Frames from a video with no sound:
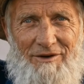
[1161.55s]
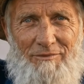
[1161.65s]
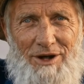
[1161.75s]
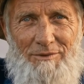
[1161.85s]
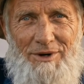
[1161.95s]
A
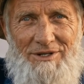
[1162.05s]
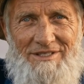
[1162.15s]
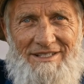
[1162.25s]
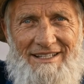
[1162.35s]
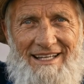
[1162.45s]
real
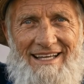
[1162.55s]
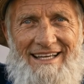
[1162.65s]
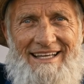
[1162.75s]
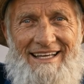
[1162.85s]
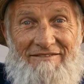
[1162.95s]
person,
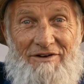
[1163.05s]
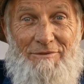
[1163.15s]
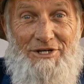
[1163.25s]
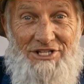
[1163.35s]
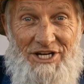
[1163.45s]
never a
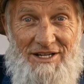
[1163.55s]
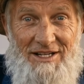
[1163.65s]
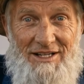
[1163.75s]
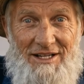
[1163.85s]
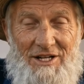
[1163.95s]
machine.